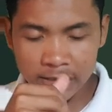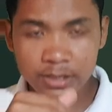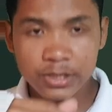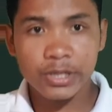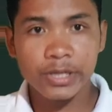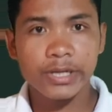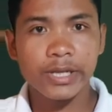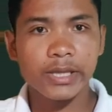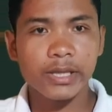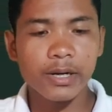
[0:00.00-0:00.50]

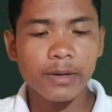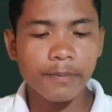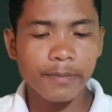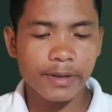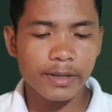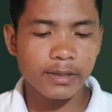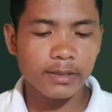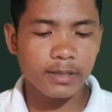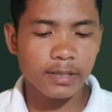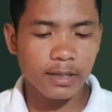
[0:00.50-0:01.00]
She
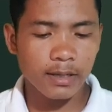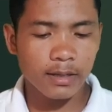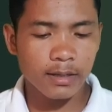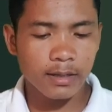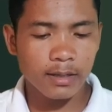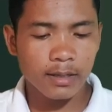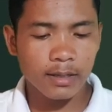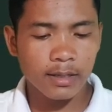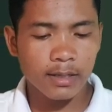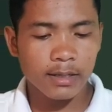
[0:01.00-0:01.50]
determined
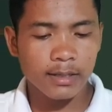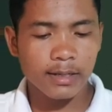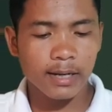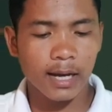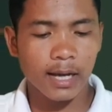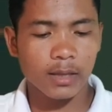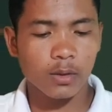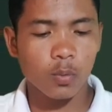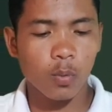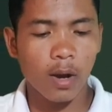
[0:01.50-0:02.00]

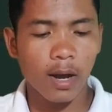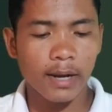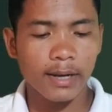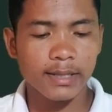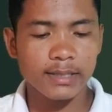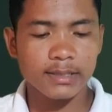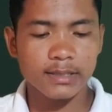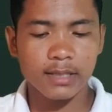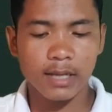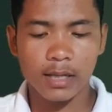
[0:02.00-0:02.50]
that one
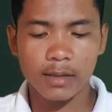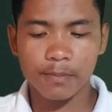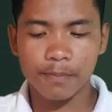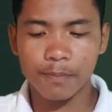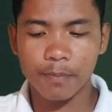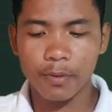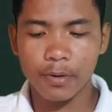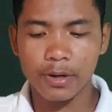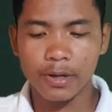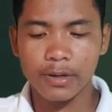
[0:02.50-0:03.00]
is not
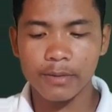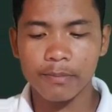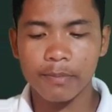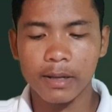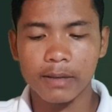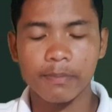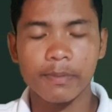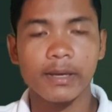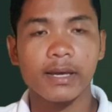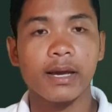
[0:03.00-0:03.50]
born
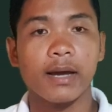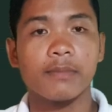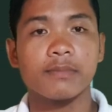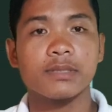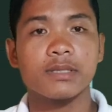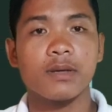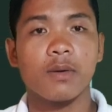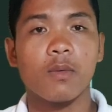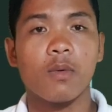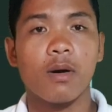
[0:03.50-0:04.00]
but
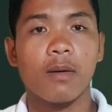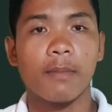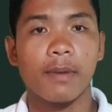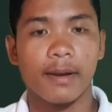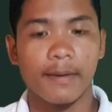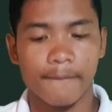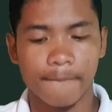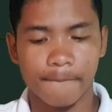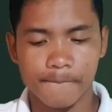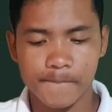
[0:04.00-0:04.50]
becomes a
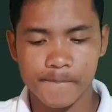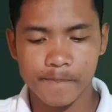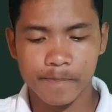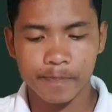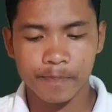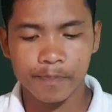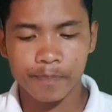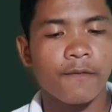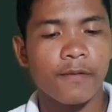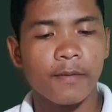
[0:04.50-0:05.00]
woman.
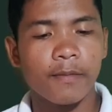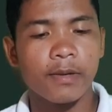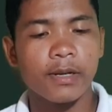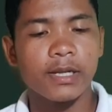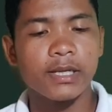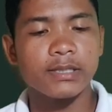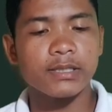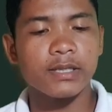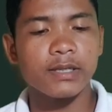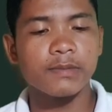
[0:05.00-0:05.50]

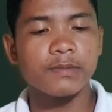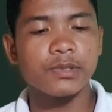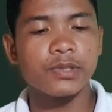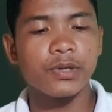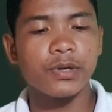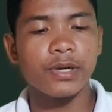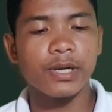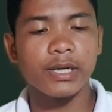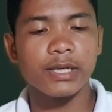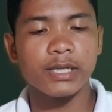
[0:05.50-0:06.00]
Feminism
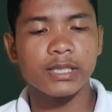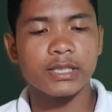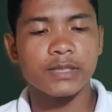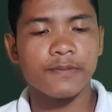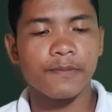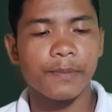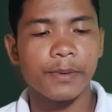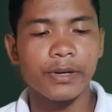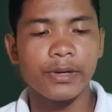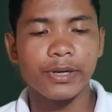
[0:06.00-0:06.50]
during this
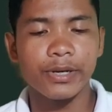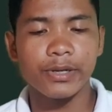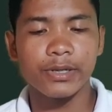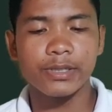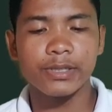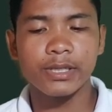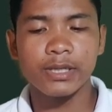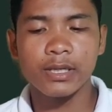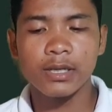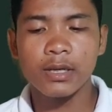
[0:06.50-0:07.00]
period
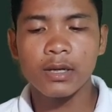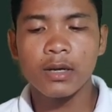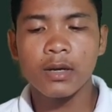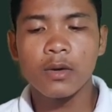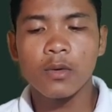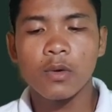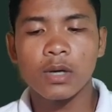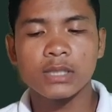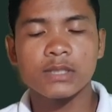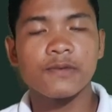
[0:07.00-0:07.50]

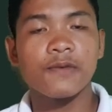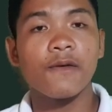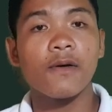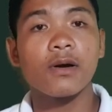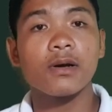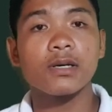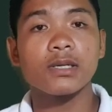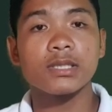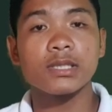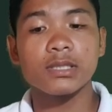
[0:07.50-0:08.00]
was
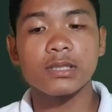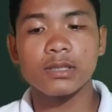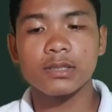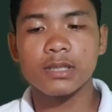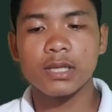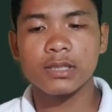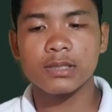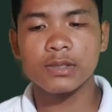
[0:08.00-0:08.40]
focused on the